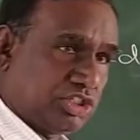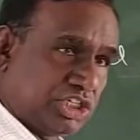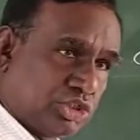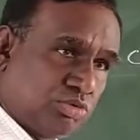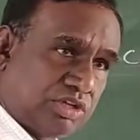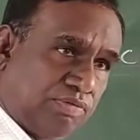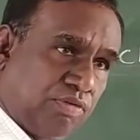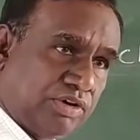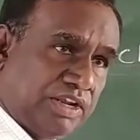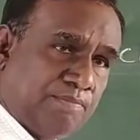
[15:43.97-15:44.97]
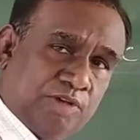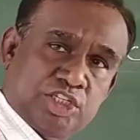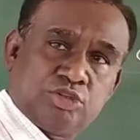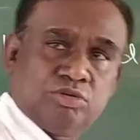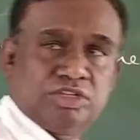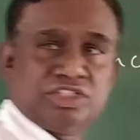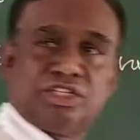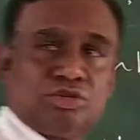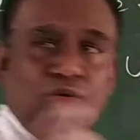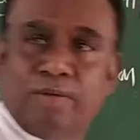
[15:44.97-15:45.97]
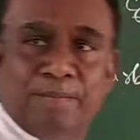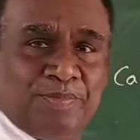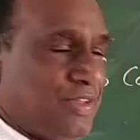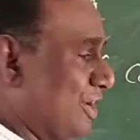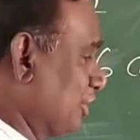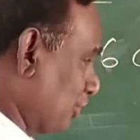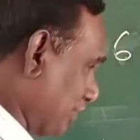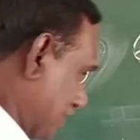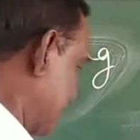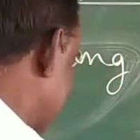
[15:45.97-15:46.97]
6 2s are 14 plus 6O. So this is